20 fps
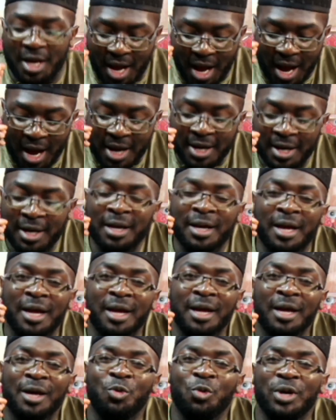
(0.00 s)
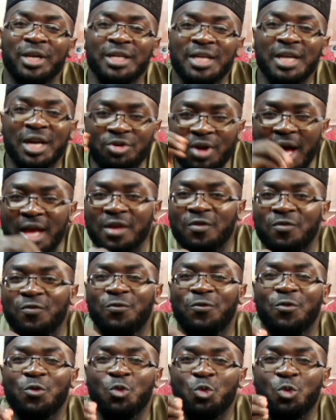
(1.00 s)
and uh, we
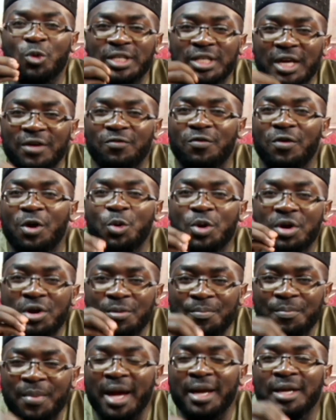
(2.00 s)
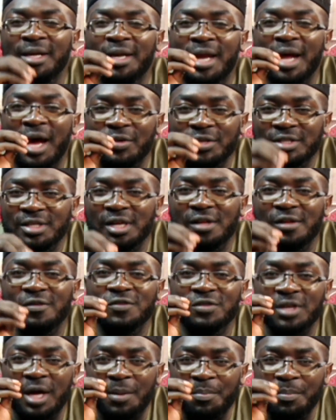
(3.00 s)
derive whatever we remind
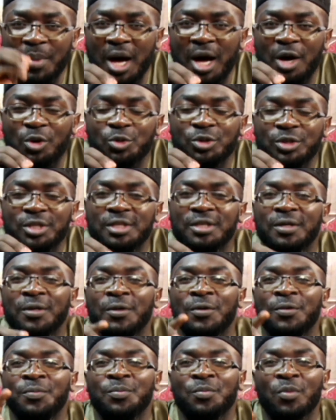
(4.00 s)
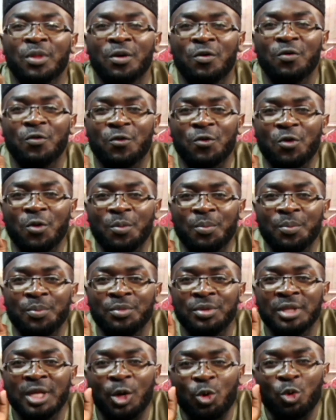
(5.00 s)
ourselves about from
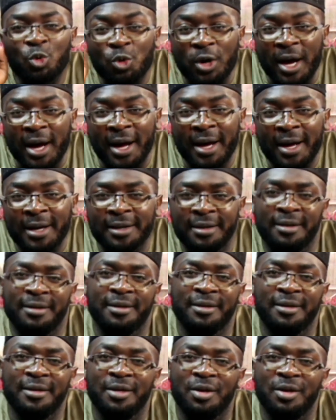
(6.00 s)
the Quran.